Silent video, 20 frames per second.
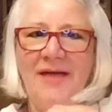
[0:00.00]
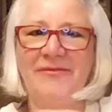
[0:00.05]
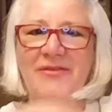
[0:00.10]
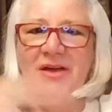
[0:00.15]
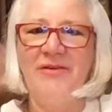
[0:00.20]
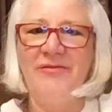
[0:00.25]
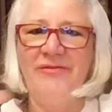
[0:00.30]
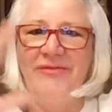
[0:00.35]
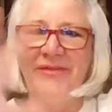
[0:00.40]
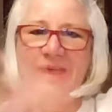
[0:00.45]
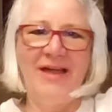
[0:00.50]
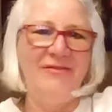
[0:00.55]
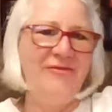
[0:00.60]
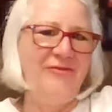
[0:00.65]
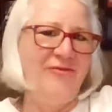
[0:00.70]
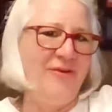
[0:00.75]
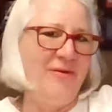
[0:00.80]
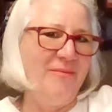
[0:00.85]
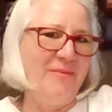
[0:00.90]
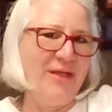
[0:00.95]
got fluff
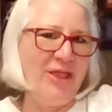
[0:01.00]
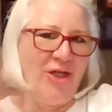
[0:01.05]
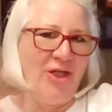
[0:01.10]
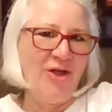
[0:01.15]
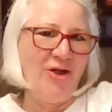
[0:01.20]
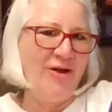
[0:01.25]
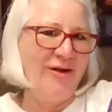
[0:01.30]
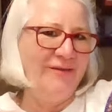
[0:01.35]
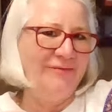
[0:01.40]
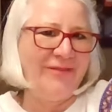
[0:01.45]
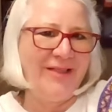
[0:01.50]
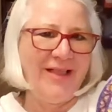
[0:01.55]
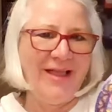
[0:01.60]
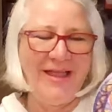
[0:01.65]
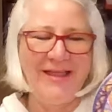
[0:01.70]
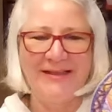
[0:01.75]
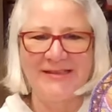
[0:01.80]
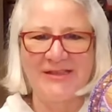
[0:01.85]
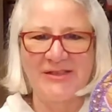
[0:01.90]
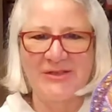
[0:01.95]
from my yarn
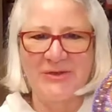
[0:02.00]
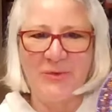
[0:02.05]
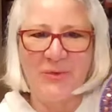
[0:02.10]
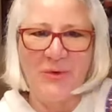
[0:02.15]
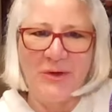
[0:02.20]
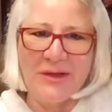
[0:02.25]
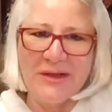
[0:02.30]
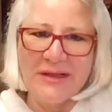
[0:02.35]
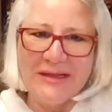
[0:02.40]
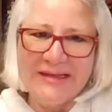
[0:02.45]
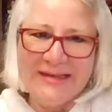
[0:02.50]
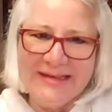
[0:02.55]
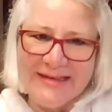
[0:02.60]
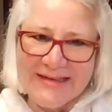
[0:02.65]
flying. It's the wool.